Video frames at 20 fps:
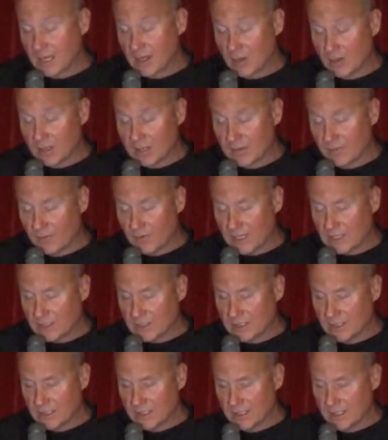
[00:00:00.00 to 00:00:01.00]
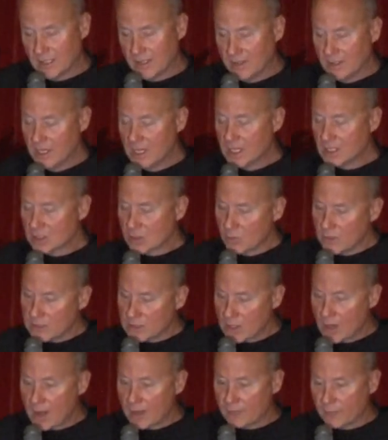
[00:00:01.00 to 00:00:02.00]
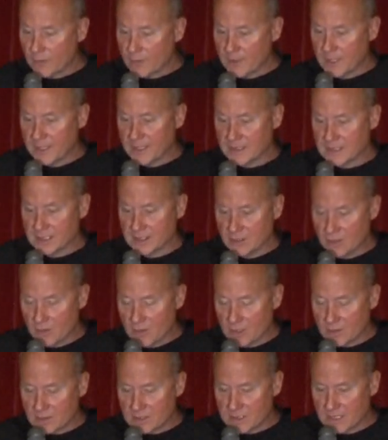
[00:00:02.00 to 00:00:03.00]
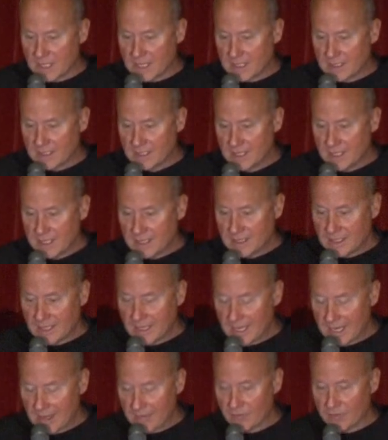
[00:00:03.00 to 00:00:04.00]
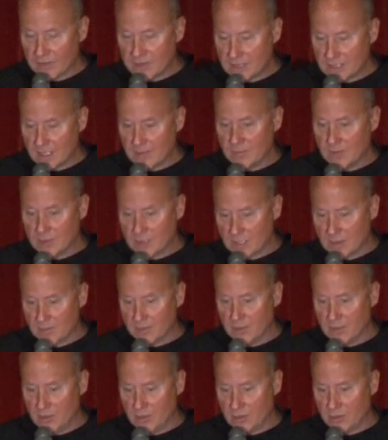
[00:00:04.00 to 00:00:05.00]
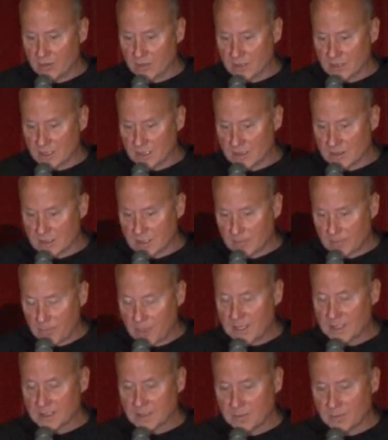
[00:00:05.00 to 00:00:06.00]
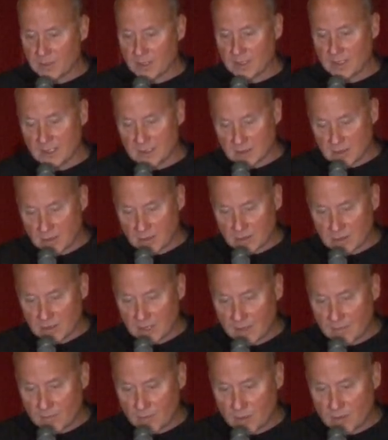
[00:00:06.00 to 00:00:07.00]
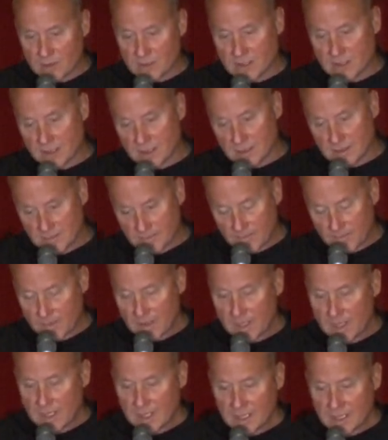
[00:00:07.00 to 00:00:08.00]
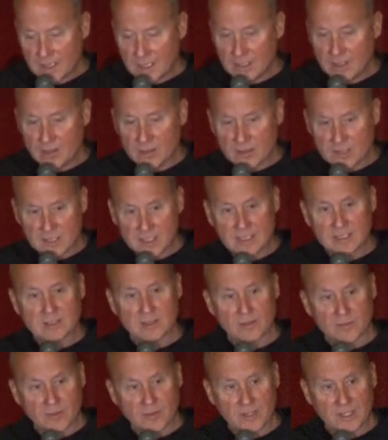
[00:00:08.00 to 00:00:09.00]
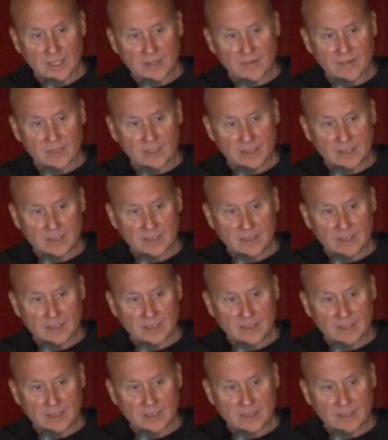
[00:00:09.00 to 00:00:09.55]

I go to confession? And, and so we talked for a minute. I said, do you understand that every time you come to the Eucharist, there's the possibility, as long as you're not in mortal sin, that your sins are forgiven